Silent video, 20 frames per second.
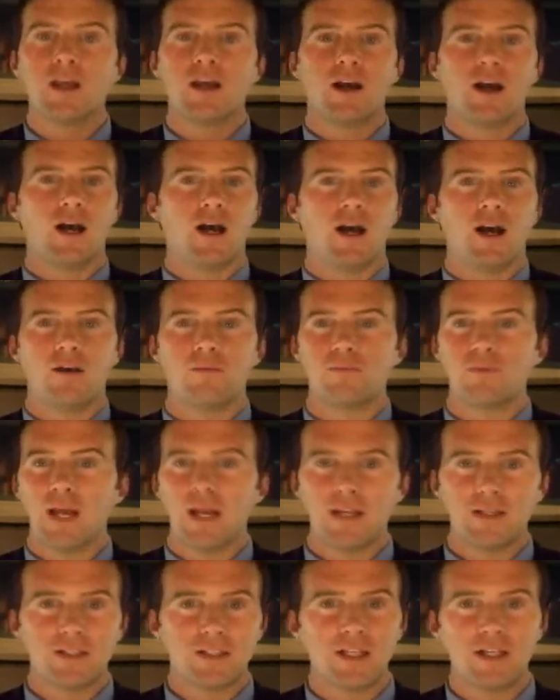
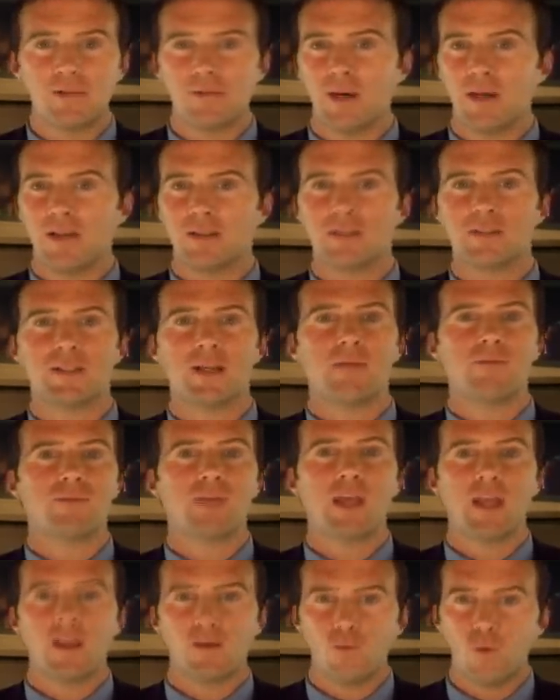Niacinamide, the same
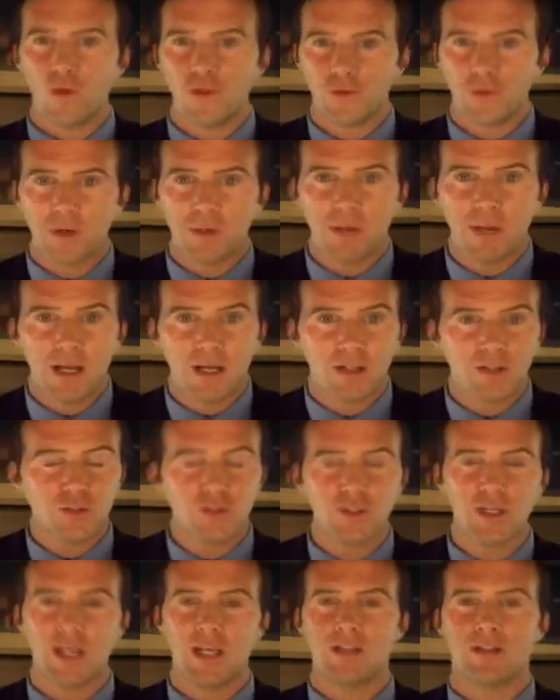thing.
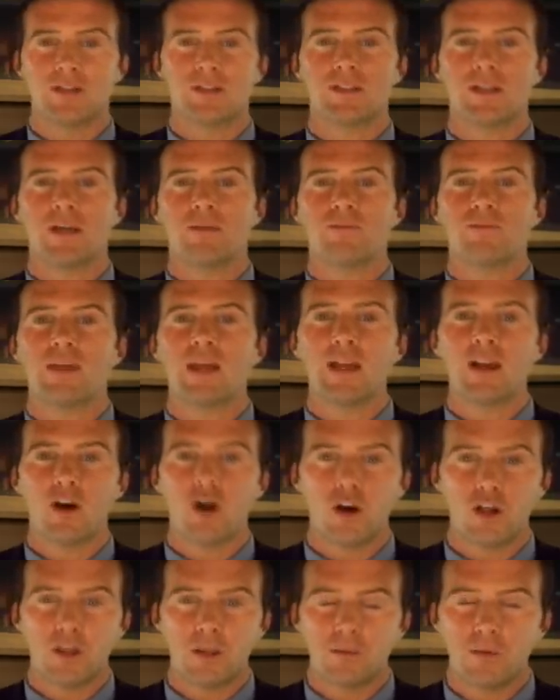1,3-beta-glucan, the same thing.
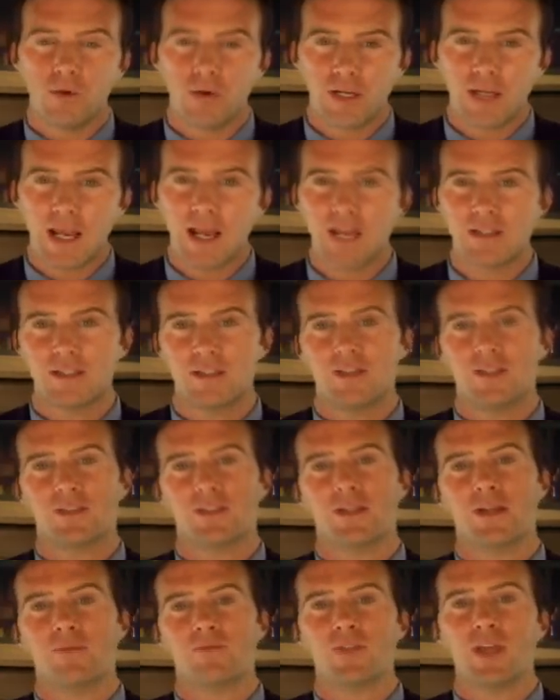R-lipoic acid, the
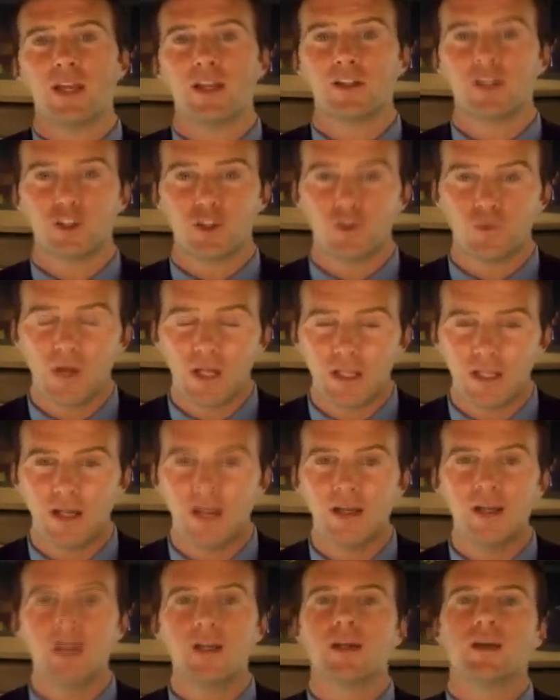same thing. Chlorella.